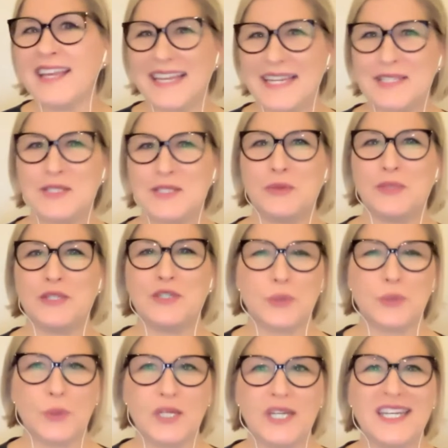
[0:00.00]
is to
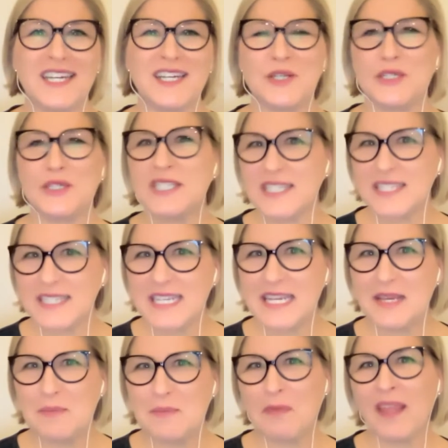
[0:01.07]
enjoy a good
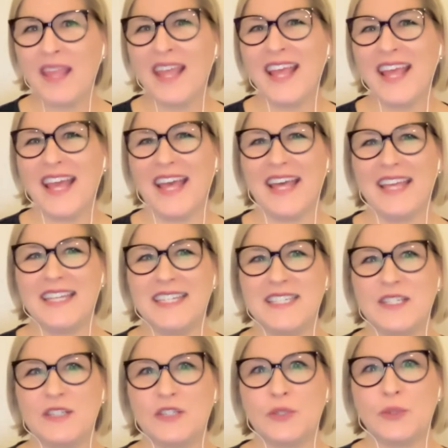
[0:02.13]
steam and
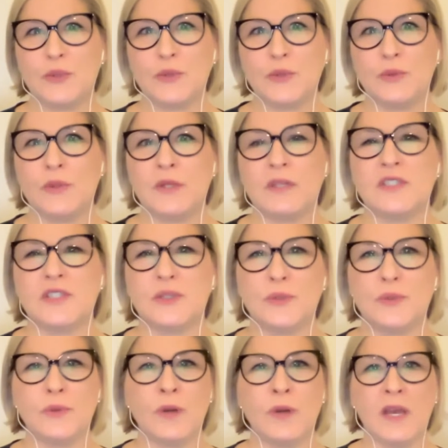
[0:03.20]
to
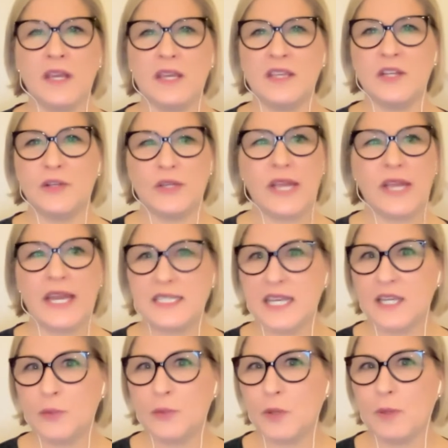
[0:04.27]
you can't
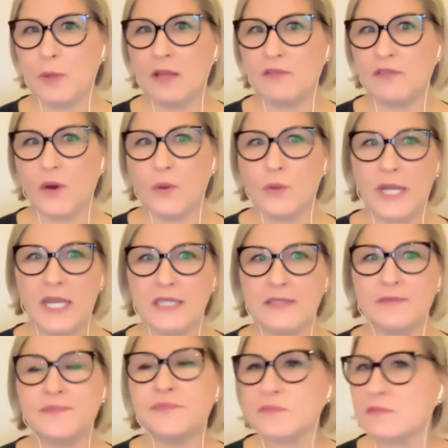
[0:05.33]
take your mobile phone
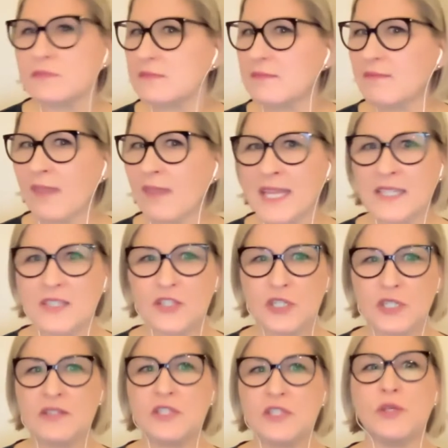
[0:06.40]
in. It's
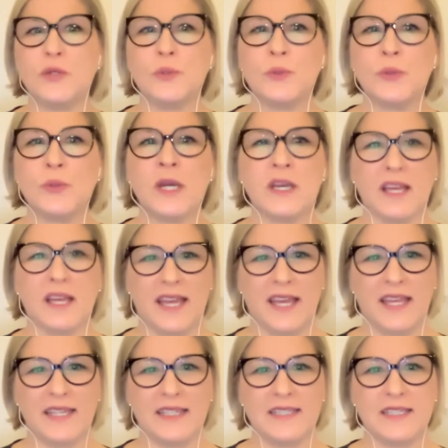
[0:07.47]
just you
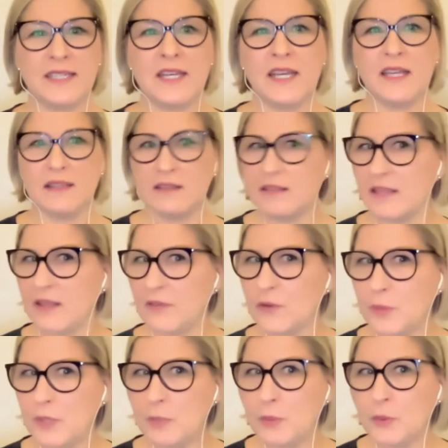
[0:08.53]
and the other
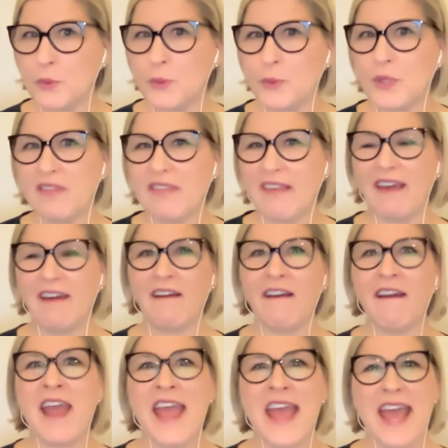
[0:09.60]
people who are
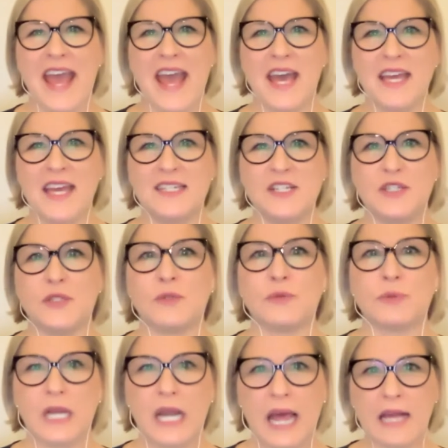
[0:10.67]
there, and you're
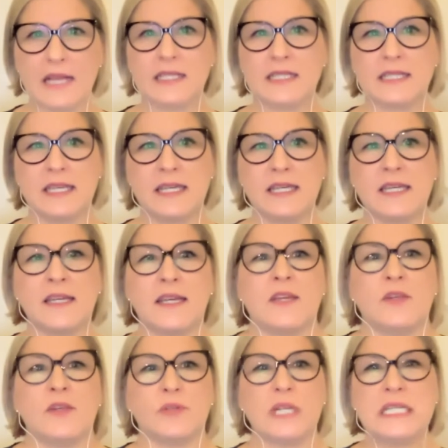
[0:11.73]
relaxing,
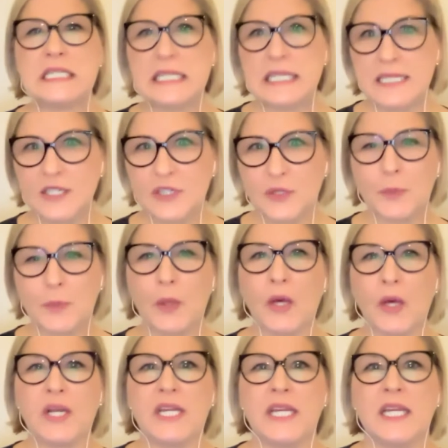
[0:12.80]
you're listening to your
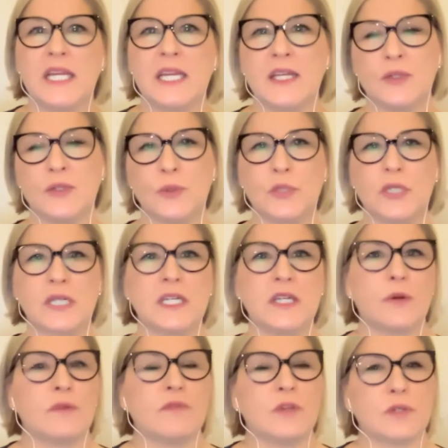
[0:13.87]
body, you're,
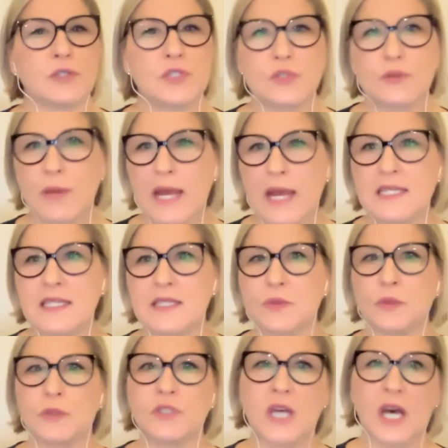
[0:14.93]
if you're stressed
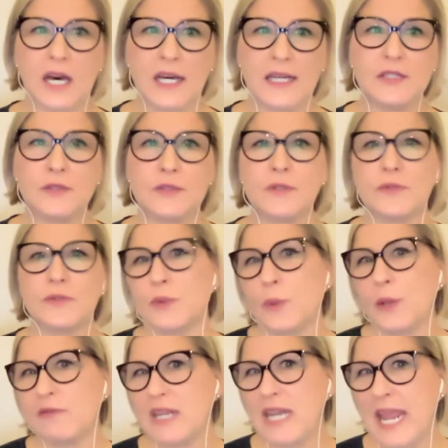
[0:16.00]
or tired or you
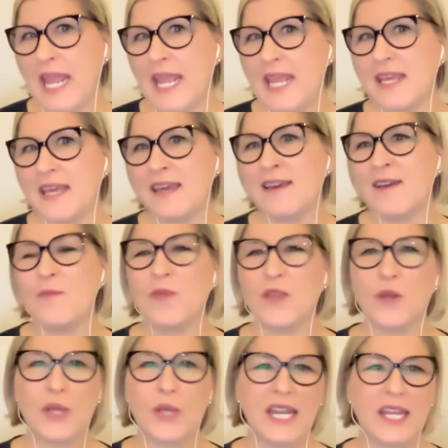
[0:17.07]
have an ache,
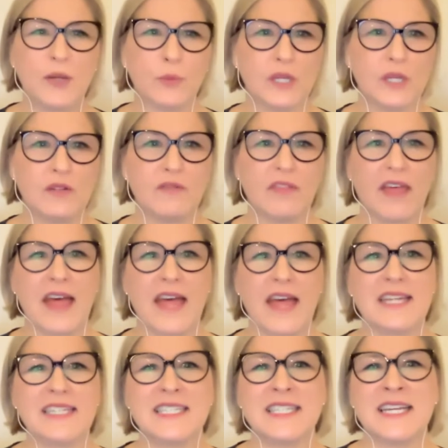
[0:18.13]
you're getting rid of that.